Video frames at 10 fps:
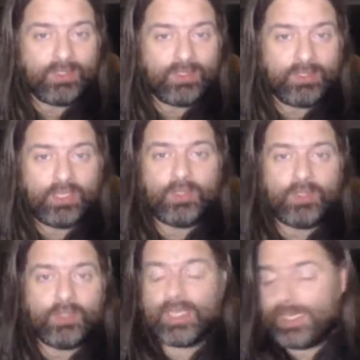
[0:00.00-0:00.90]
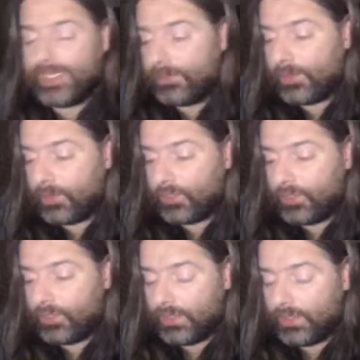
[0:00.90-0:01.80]
do shows again. I'm
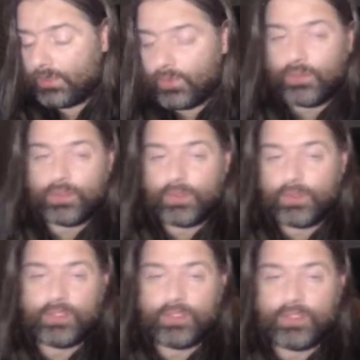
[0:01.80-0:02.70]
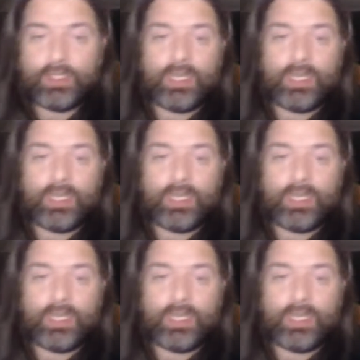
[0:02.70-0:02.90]
also looking forward to that.